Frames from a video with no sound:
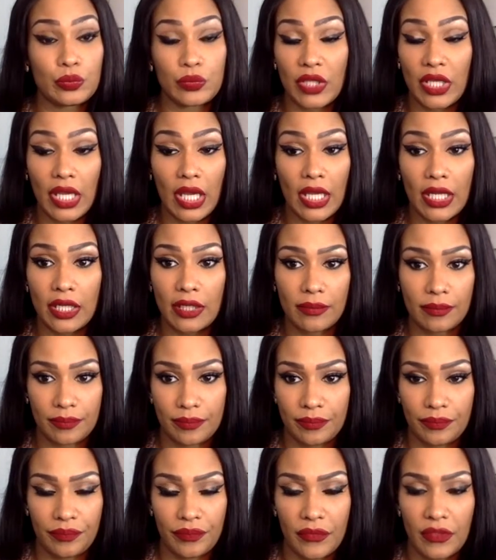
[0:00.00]
I got it.
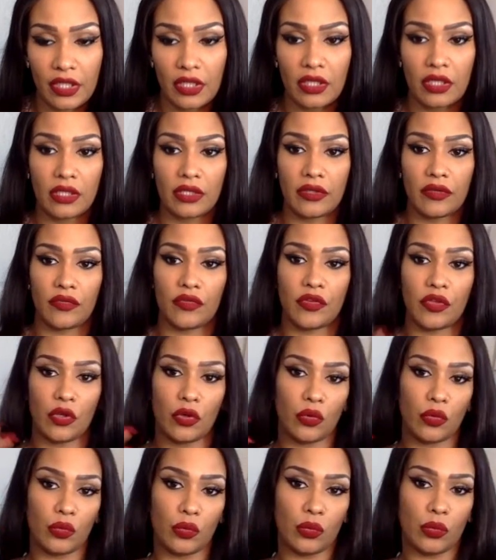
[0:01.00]

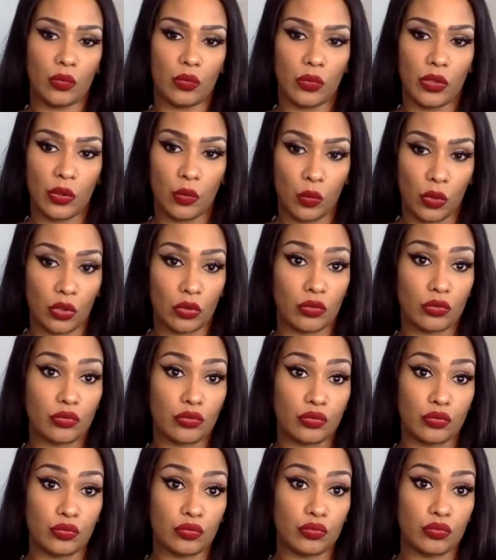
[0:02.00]
So it
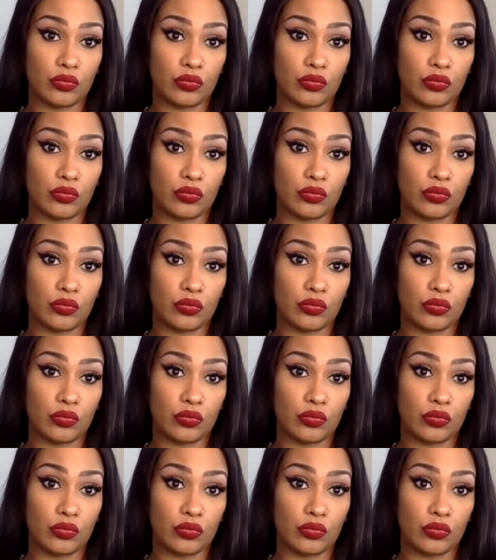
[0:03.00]
works